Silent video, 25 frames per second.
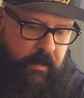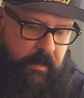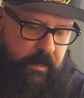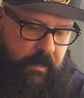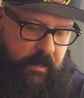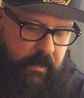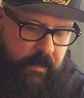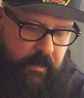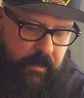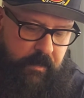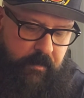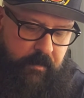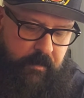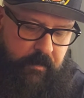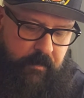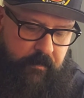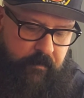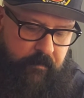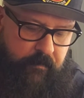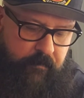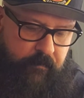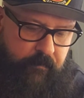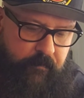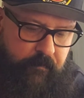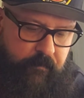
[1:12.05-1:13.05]
And
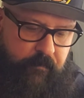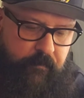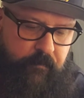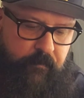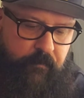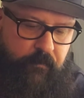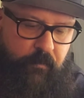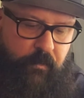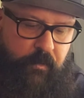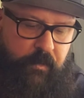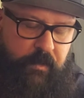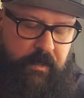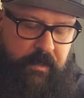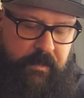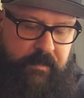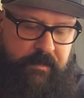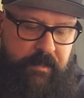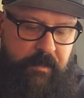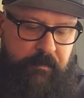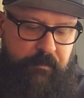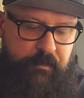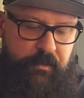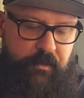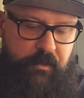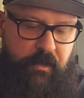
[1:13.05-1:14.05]
with the
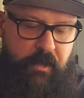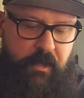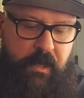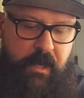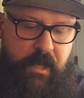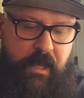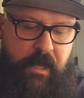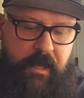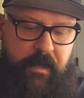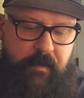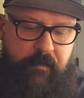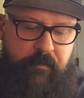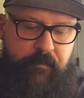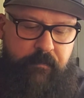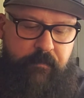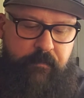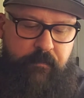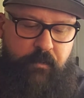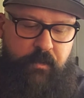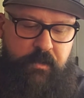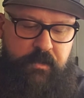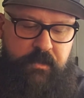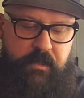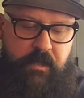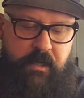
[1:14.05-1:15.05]
exception of the knife,
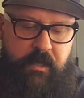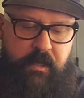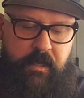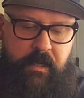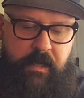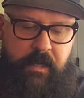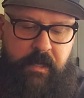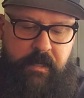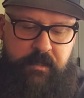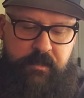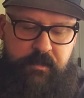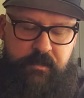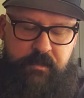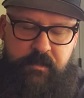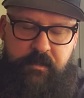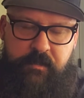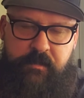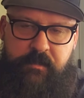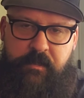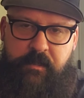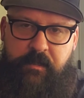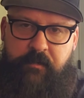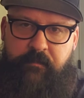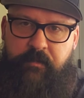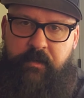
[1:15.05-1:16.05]
which I just
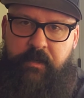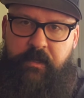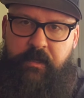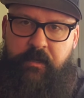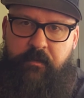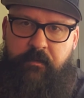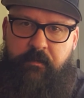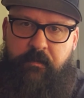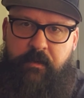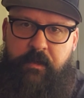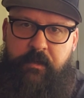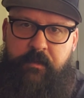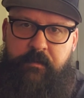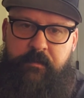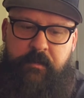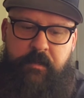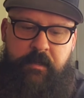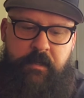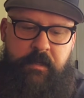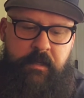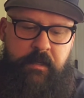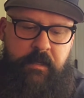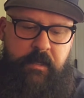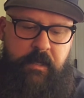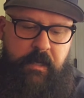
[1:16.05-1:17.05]
did a video on,
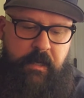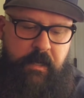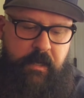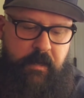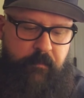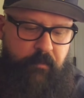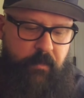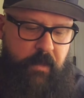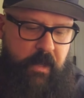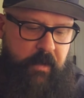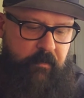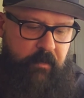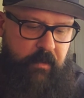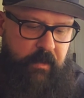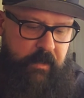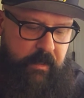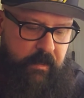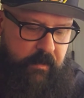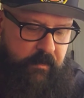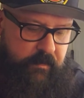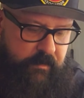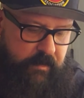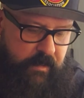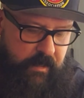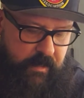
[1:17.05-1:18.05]
everything
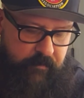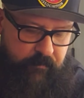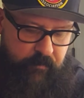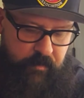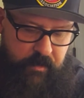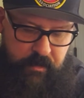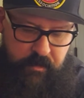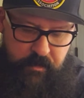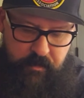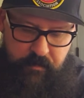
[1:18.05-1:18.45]
else I have been